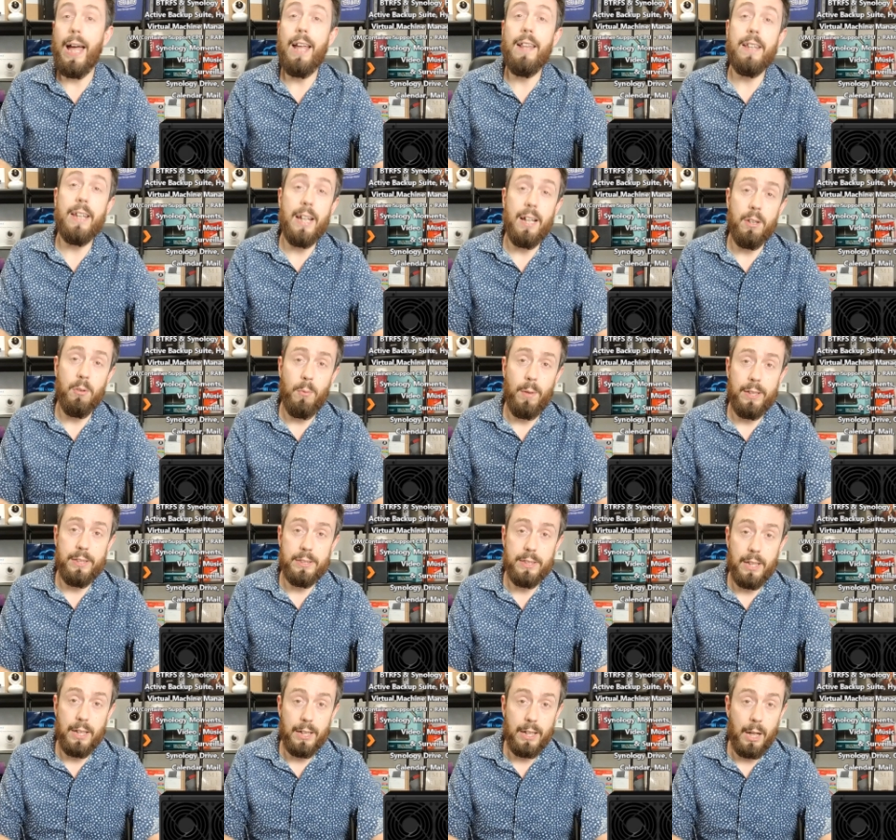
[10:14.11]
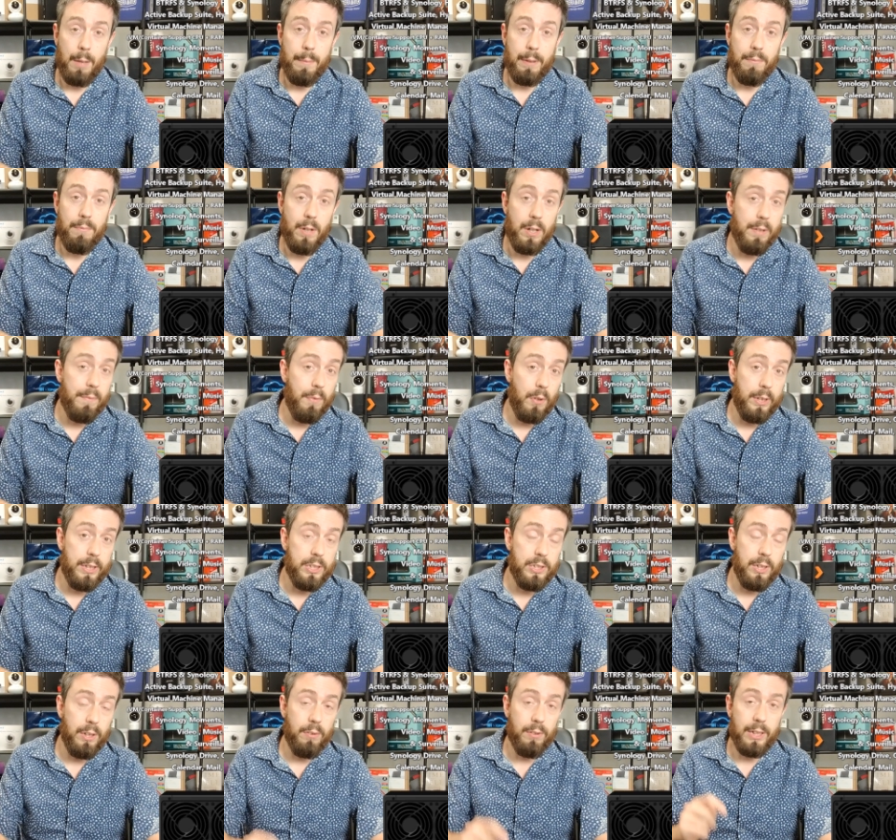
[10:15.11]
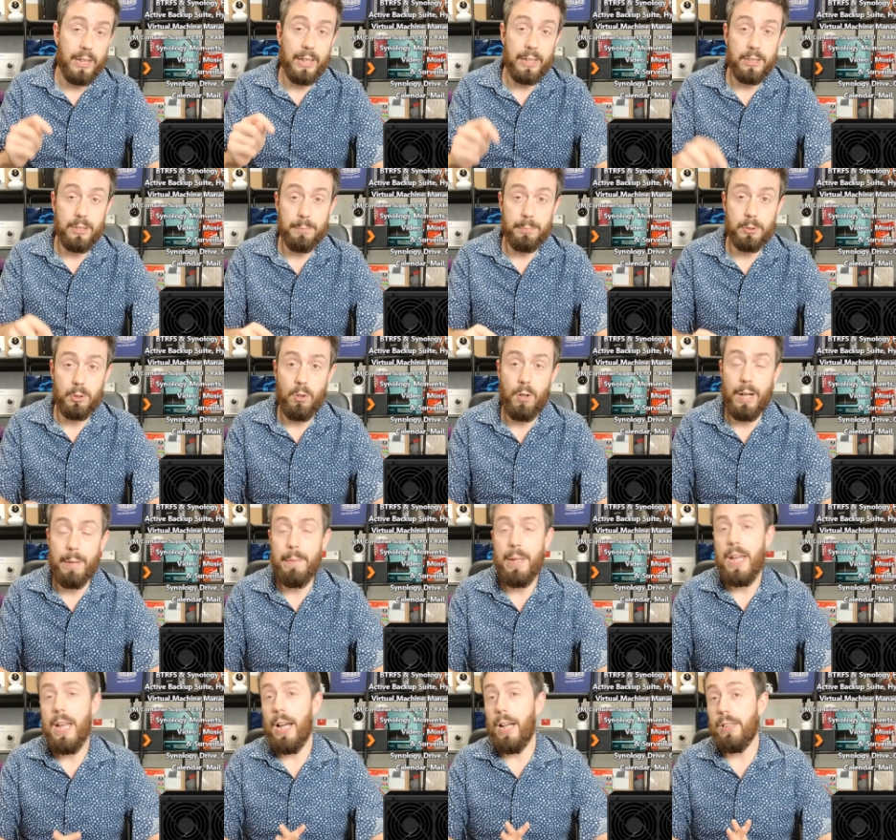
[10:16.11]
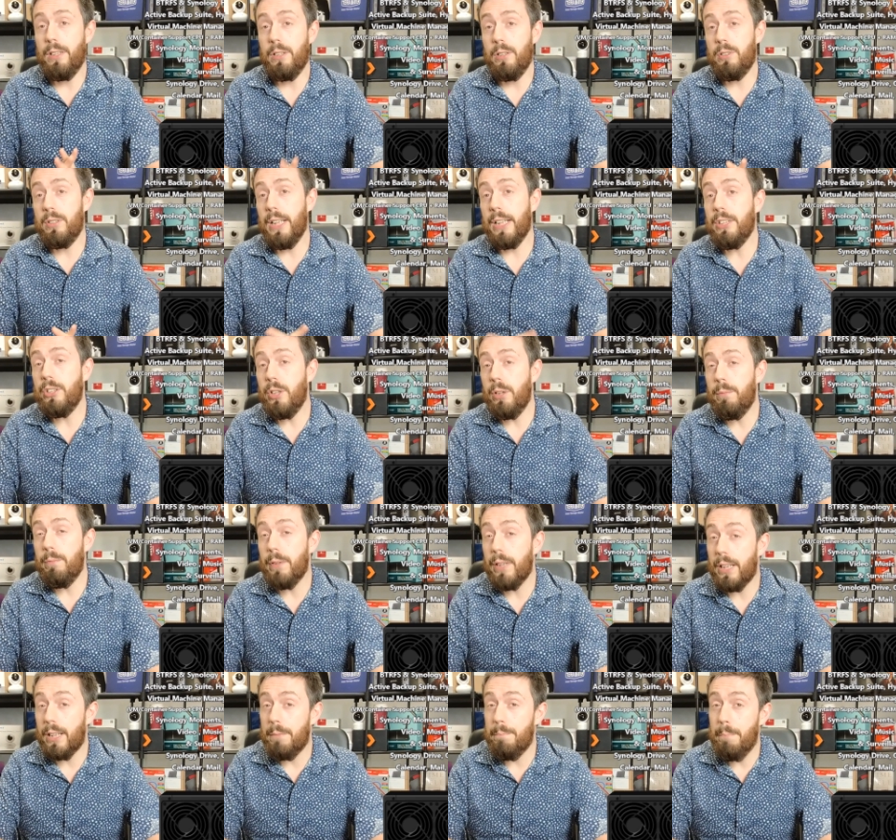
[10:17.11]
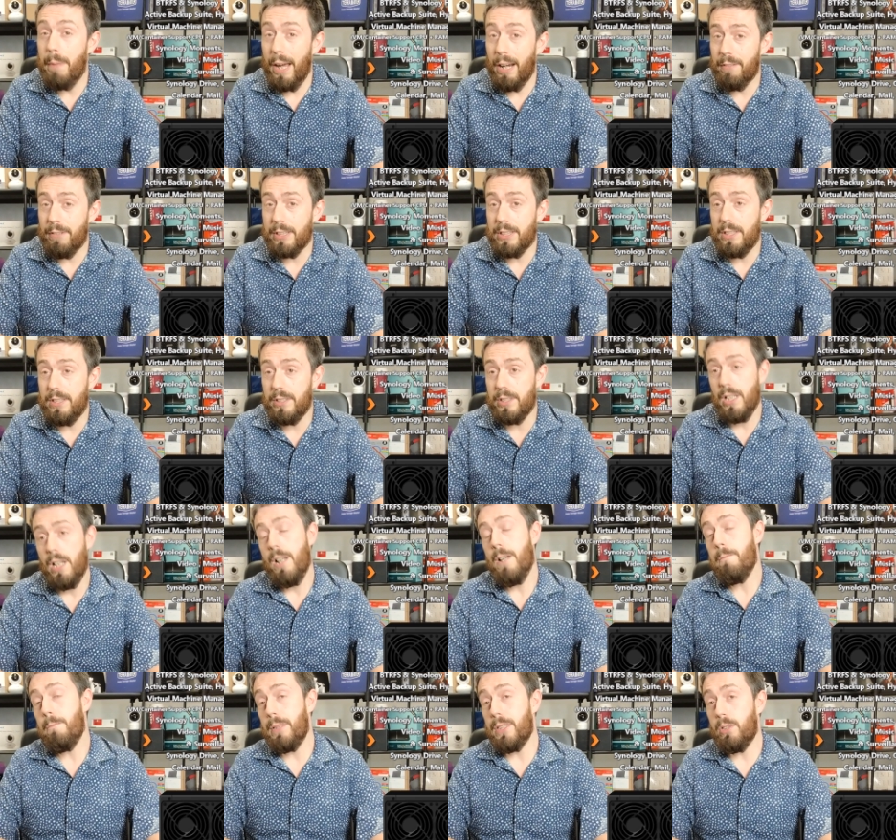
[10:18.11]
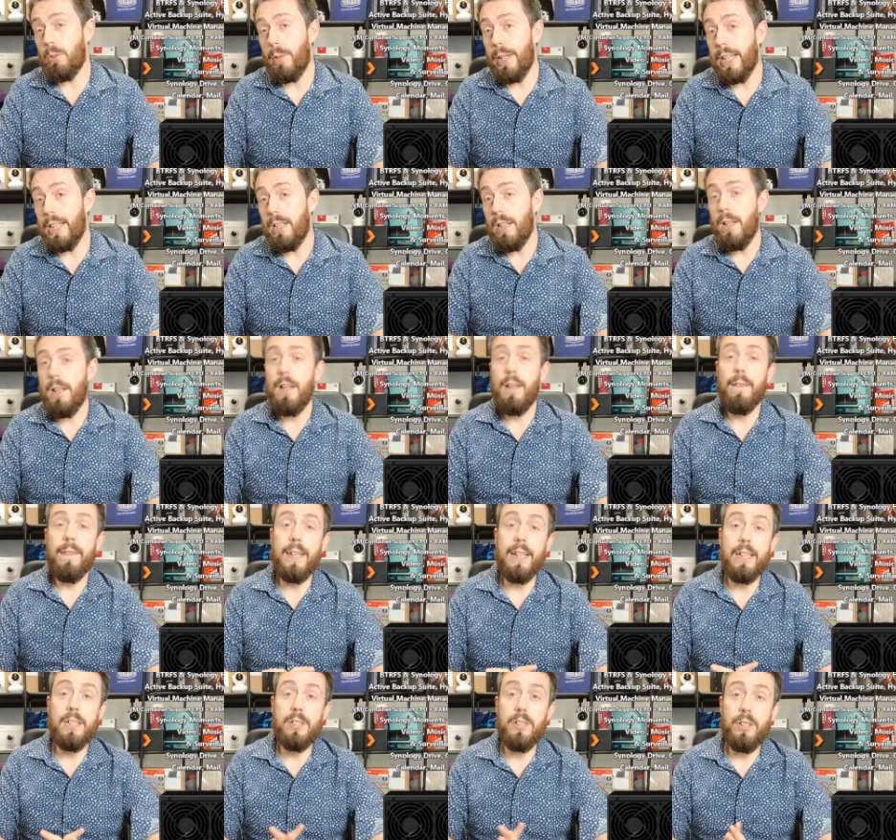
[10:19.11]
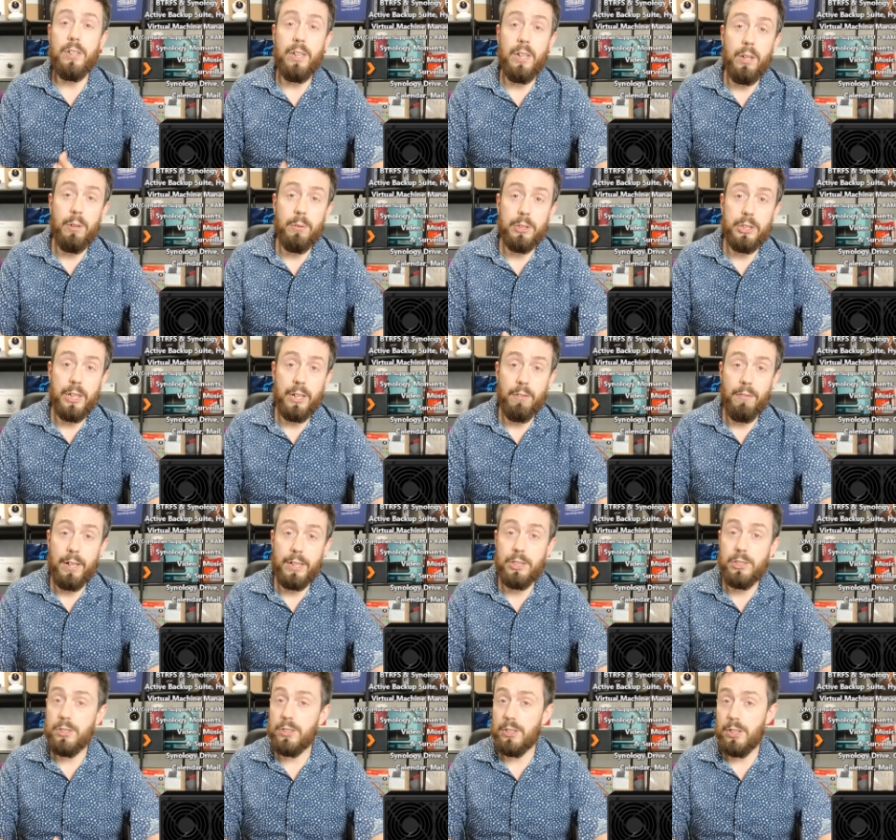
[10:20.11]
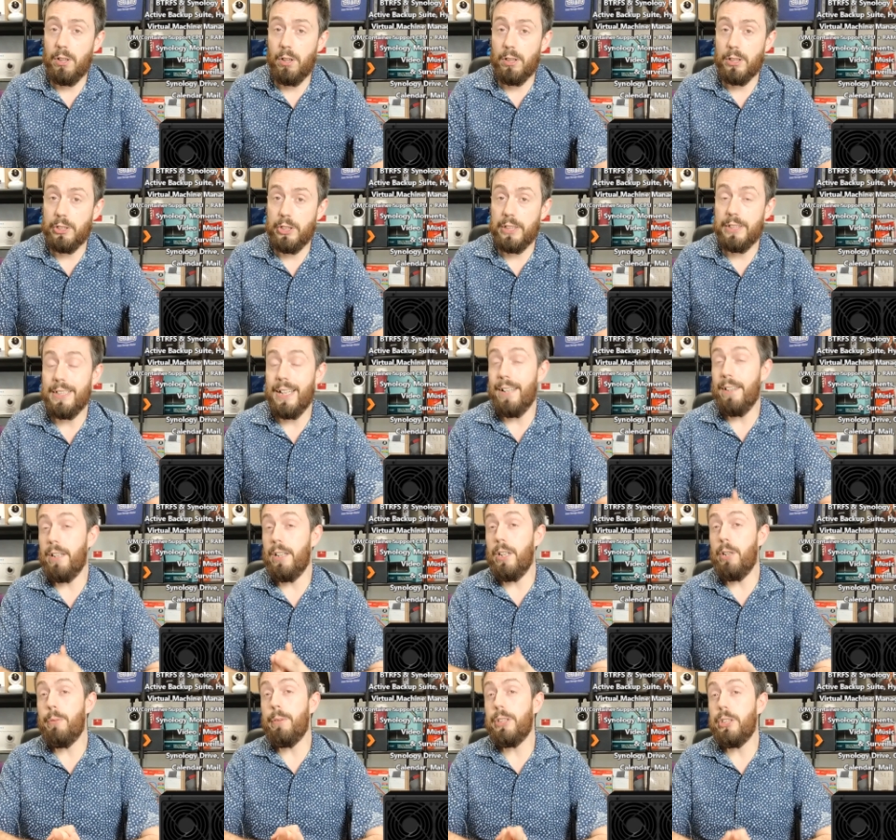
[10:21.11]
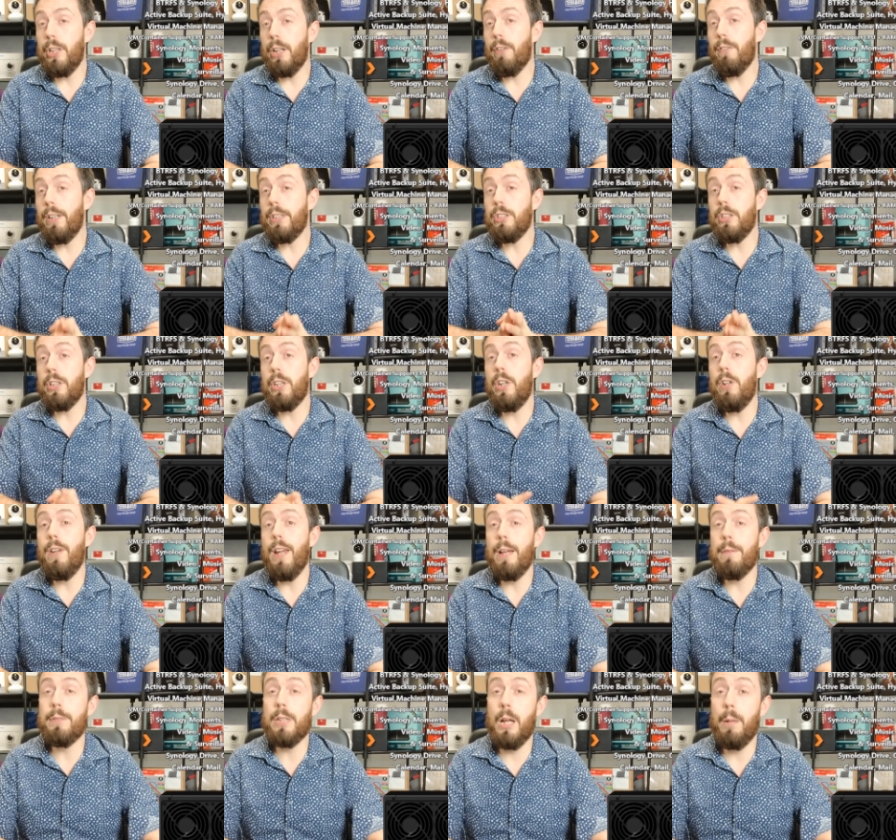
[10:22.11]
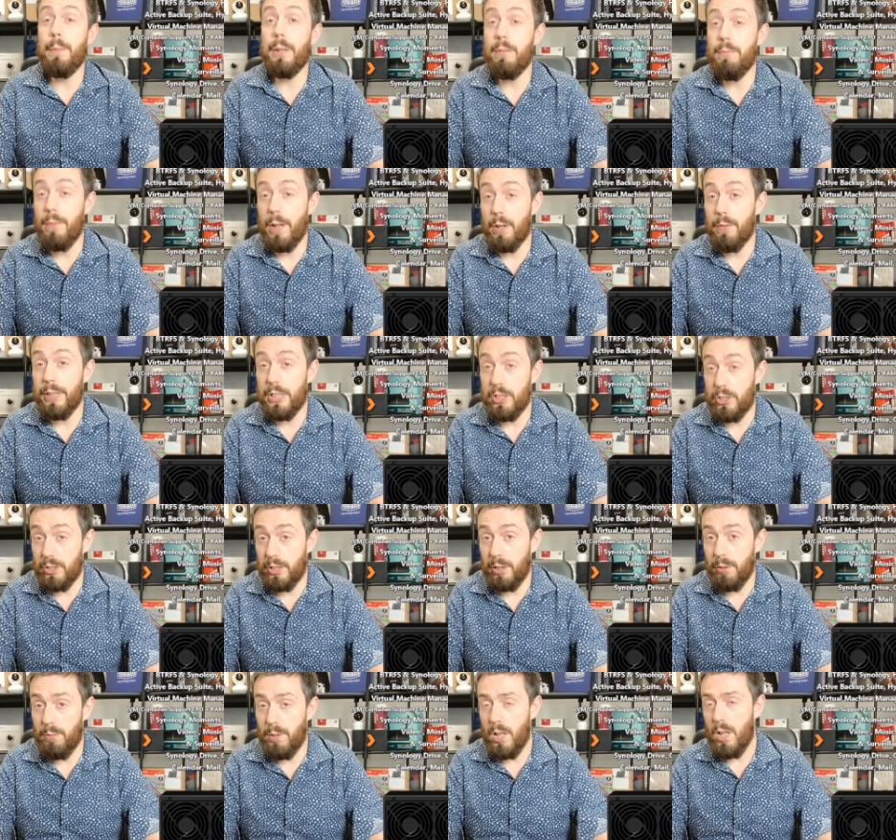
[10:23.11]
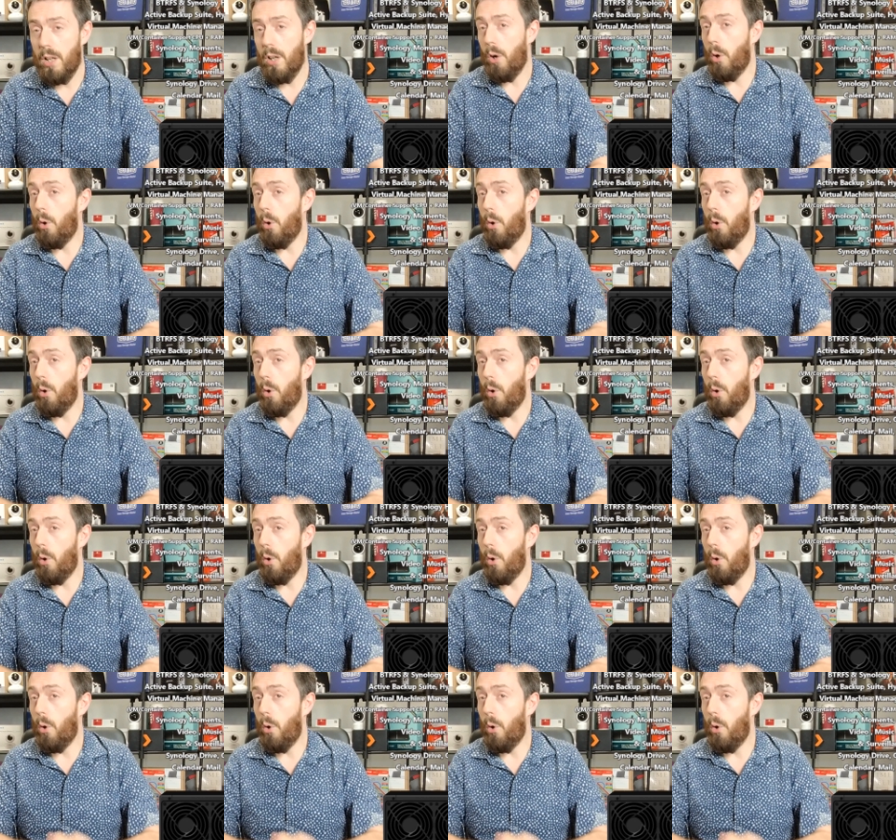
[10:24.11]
and the other ones that are coming very, very soon, click subscribe, and do stay tuned for the comparisons between these newer generation Synologies and the newer generation Q NAPs coming very soon.